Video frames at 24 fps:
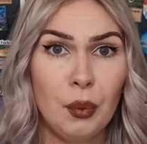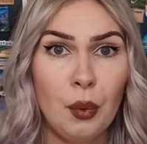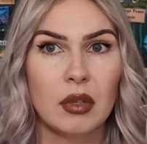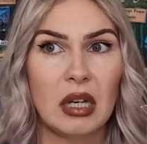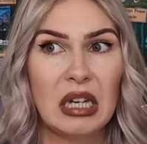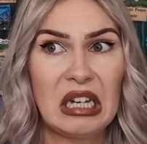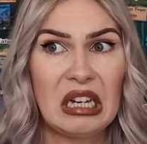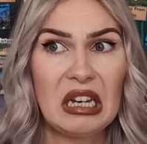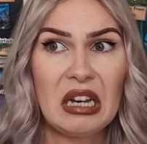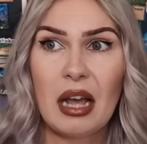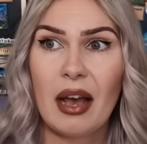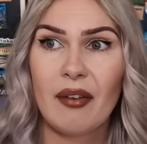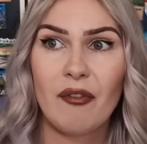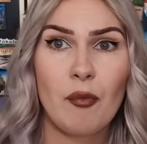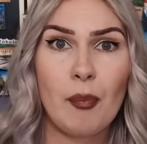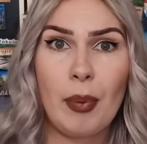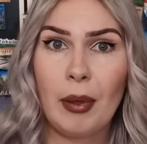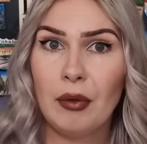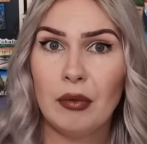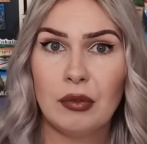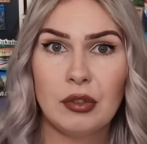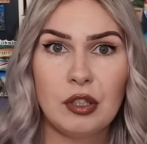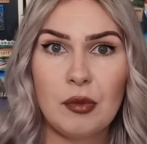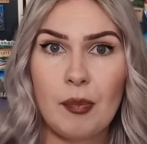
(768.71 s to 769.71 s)
I didn't have a
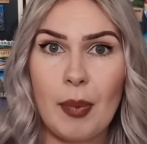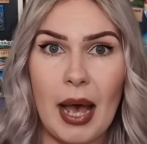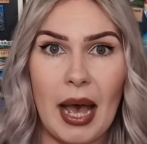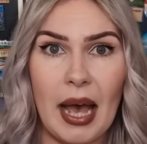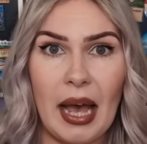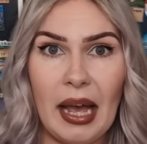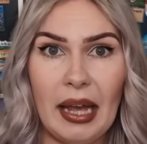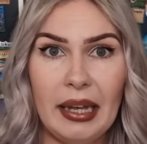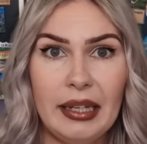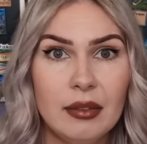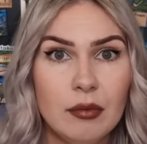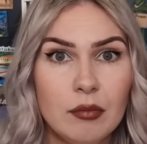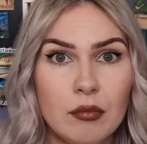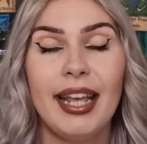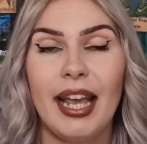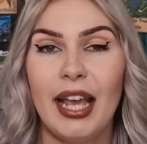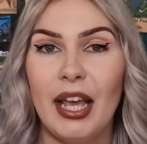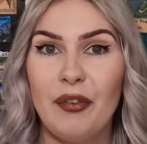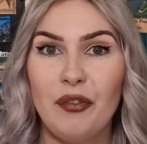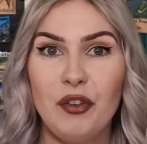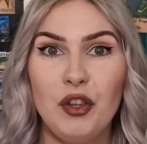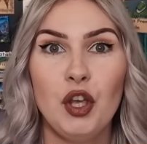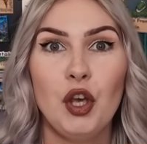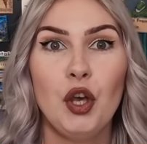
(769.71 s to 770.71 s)
bill to pay.
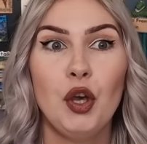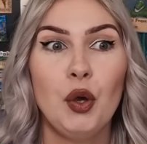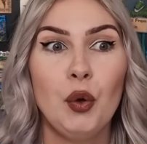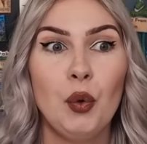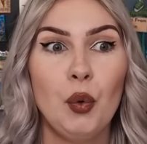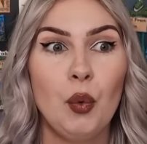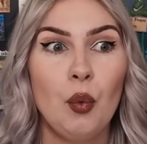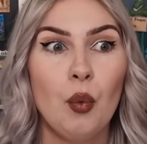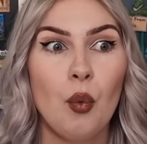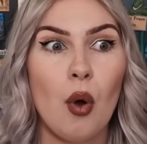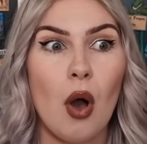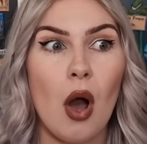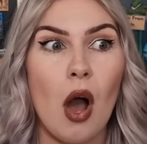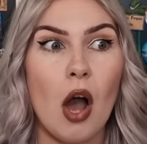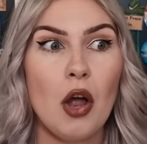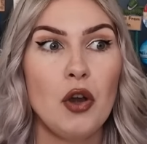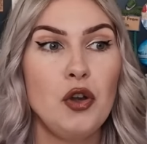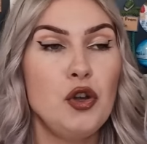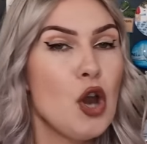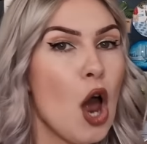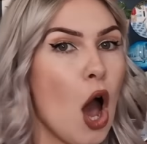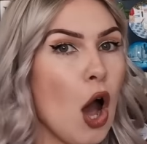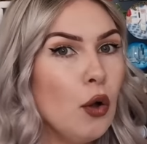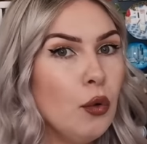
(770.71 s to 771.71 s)
If you
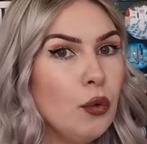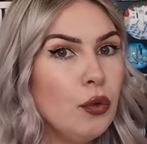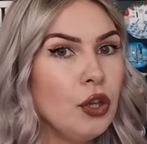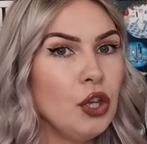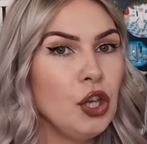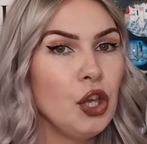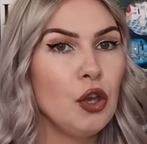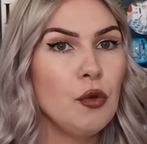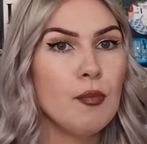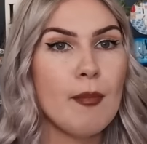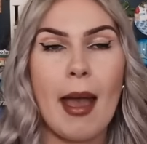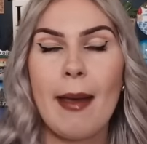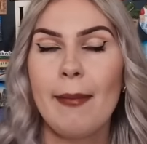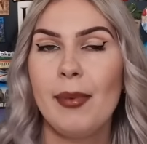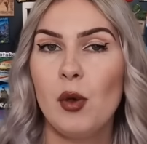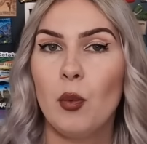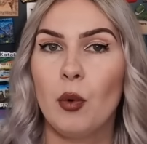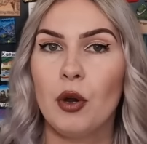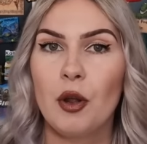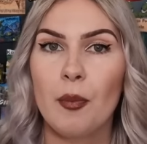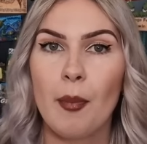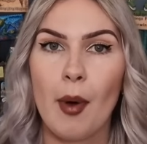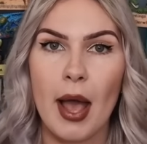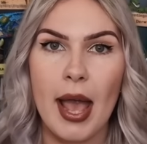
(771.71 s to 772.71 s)
know that you maybe want
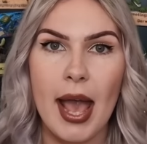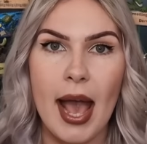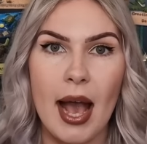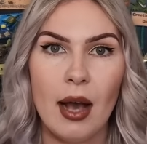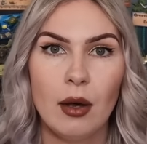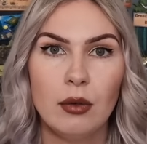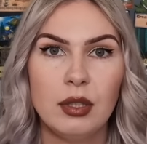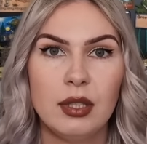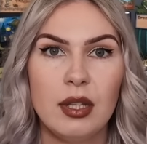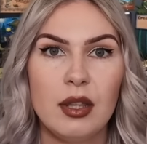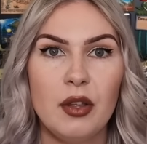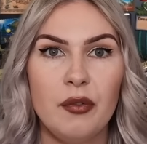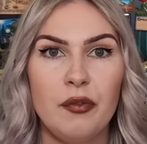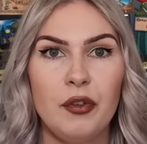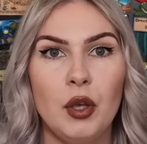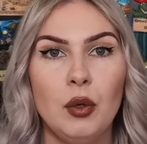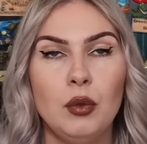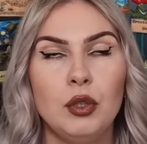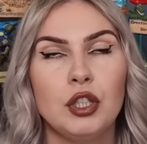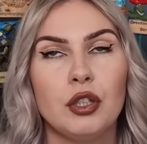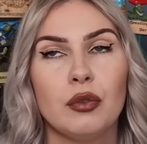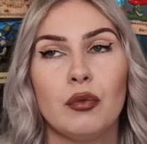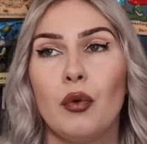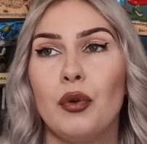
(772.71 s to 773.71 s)
to buy a house in the
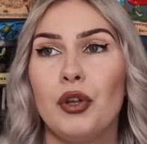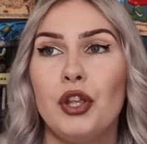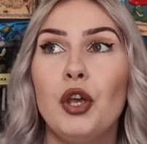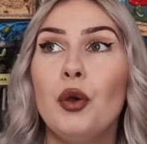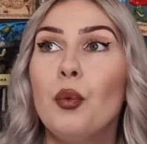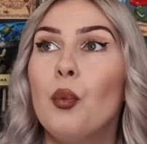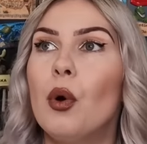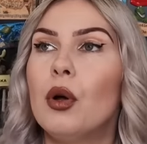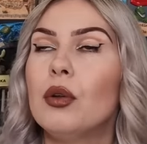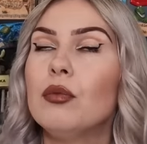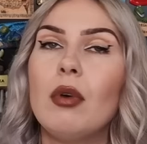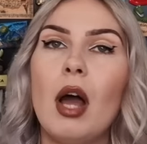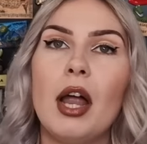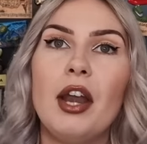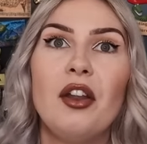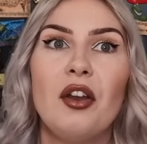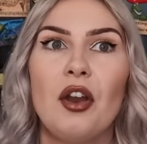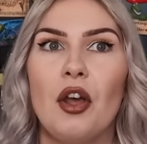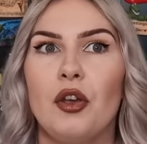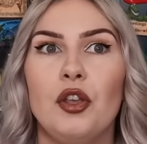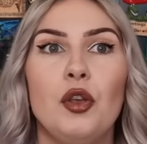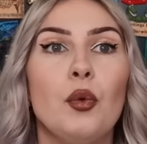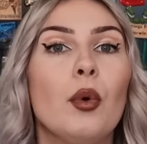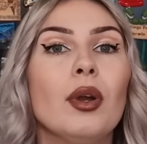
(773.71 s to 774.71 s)
future, or you want, I don't know,
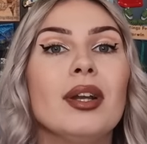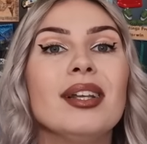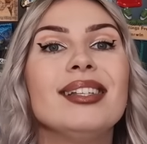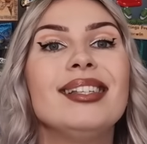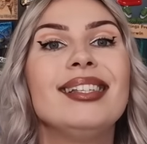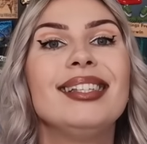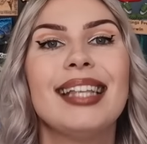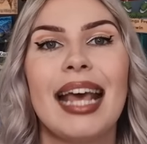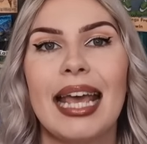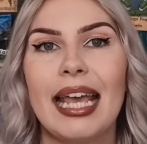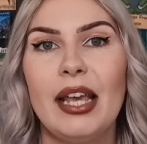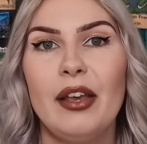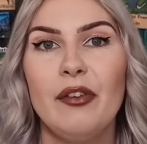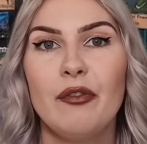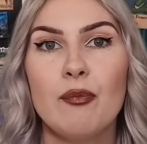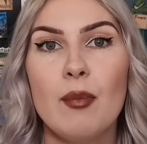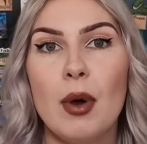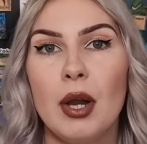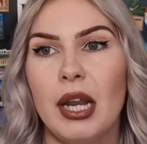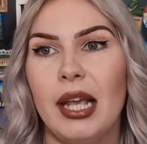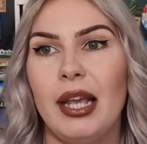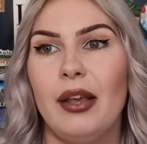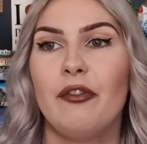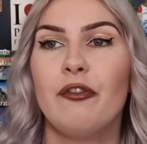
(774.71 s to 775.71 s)
you want to save
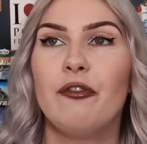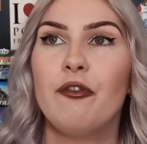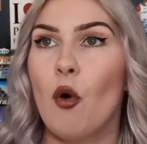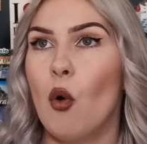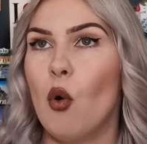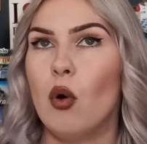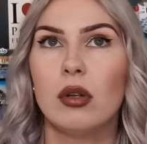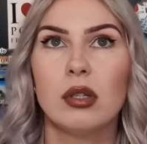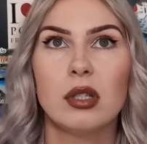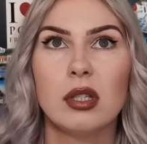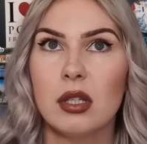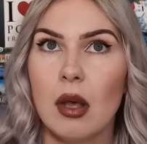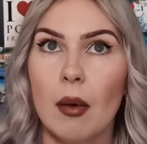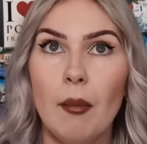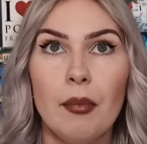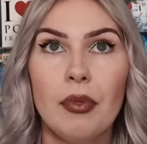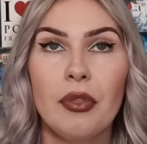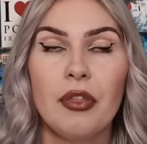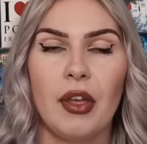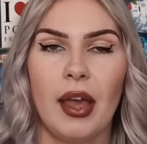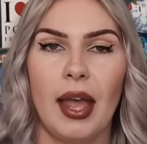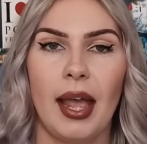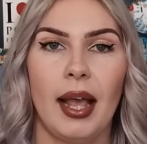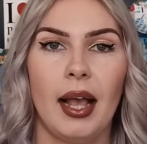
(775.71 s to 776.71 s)
money for
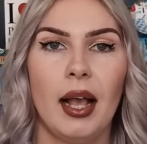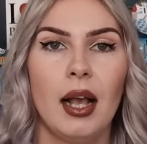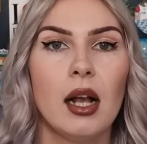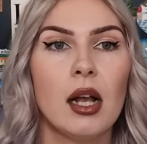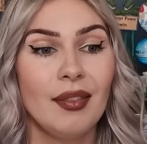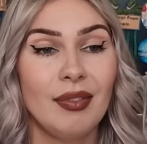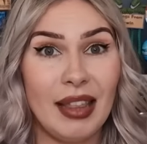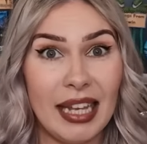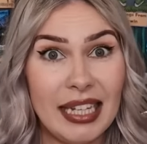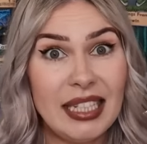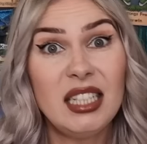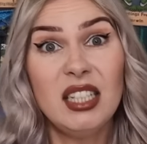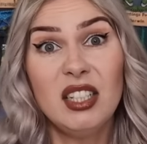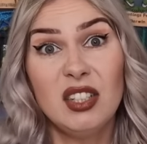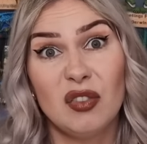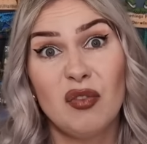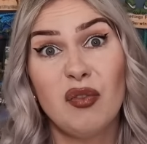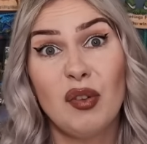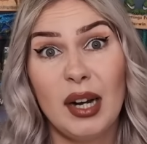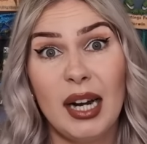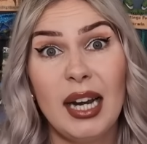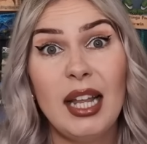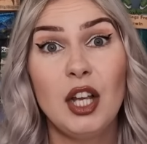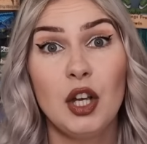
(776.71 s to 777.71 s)
something, this is a
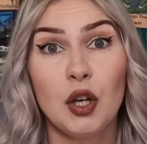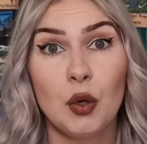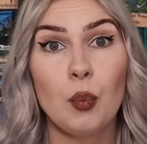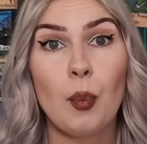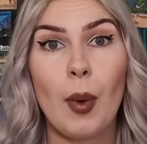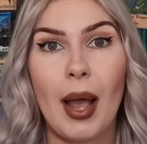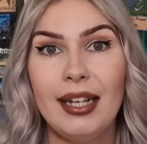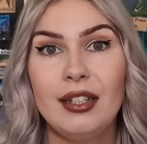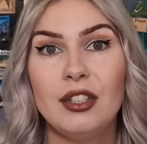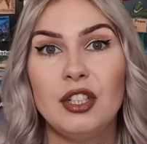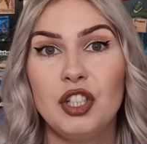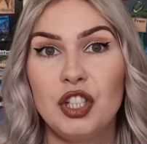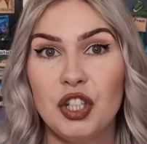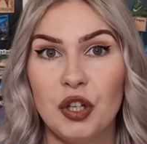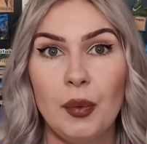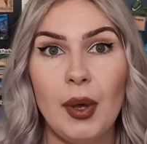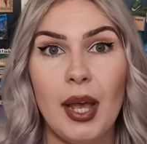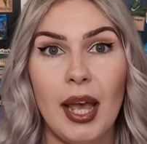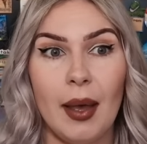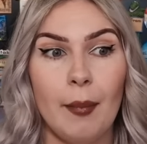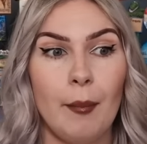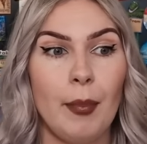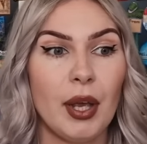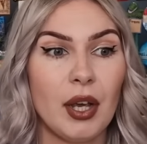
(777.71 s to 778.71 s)
really good way to do
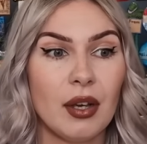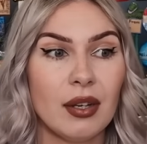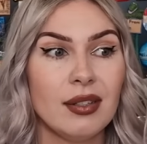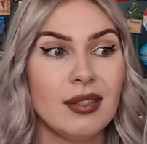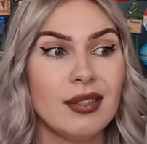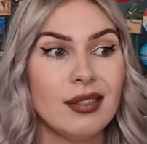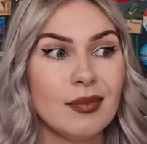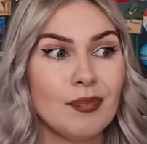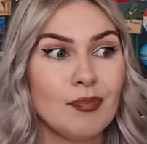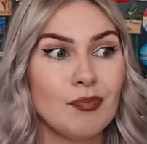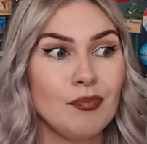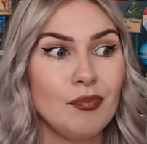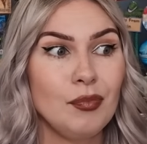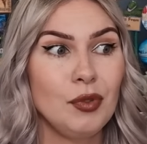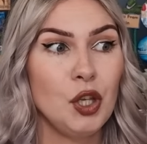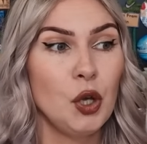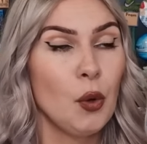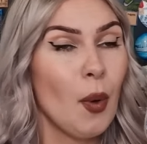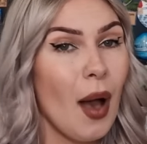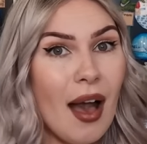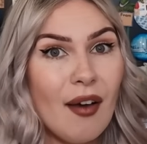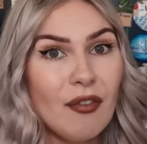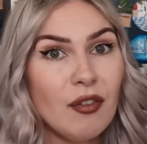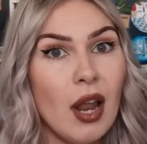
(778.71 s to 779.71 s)
it, because you
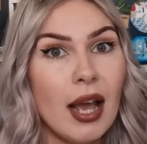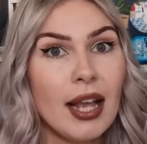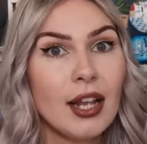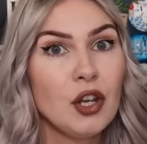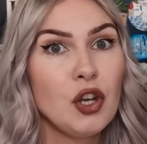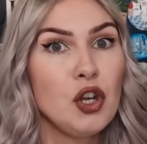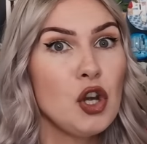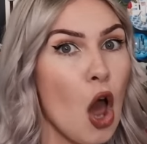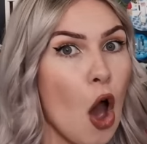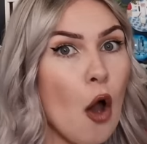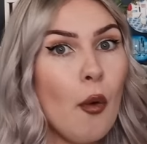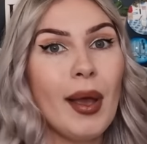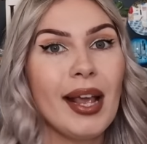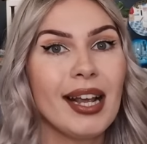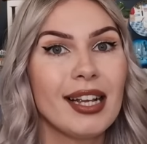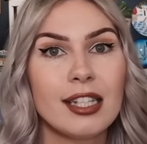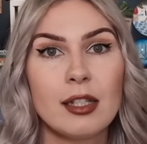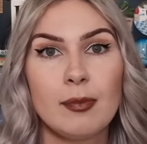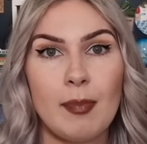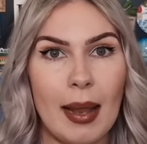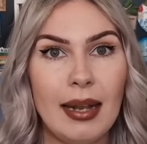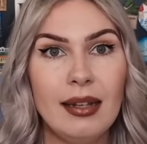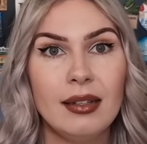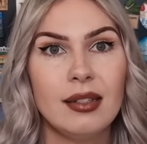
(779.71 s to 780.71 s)
have like no
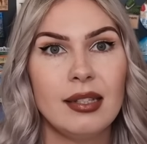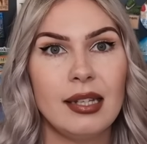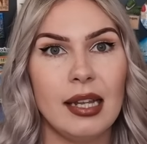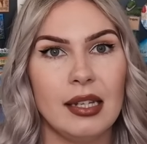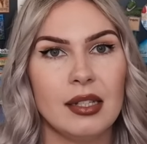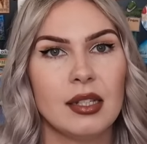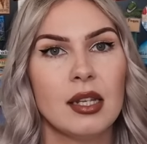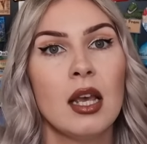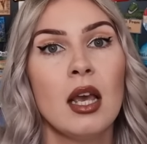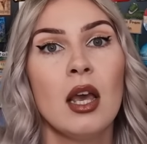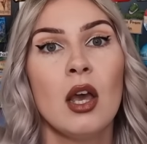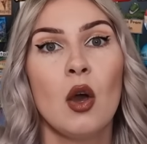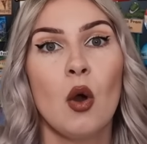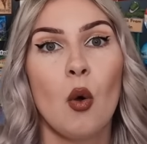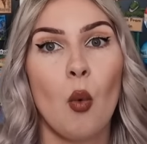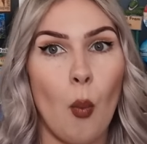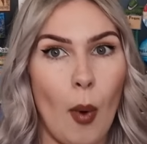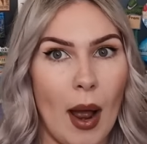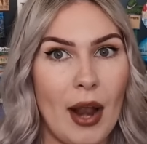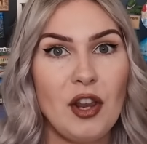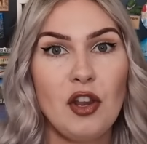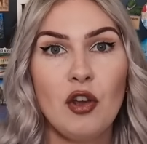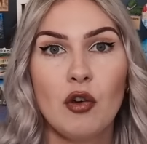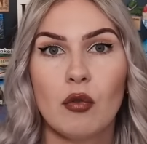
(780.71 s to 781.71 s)
expenses
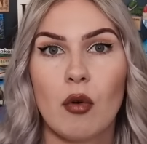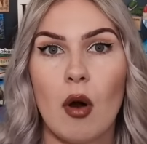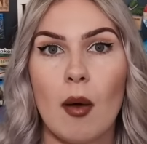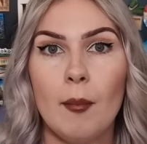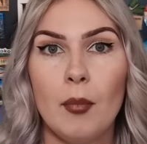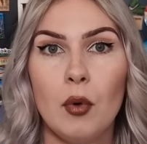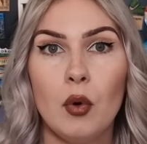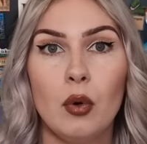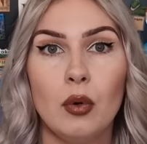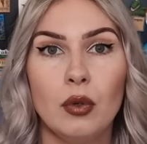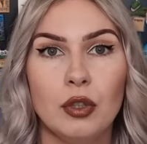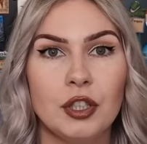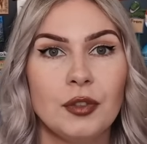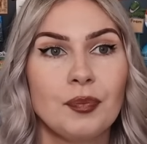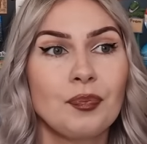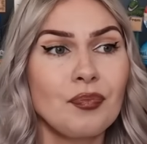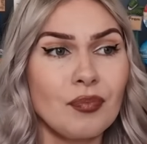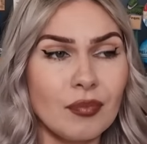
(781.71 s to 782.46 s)
when you're on board.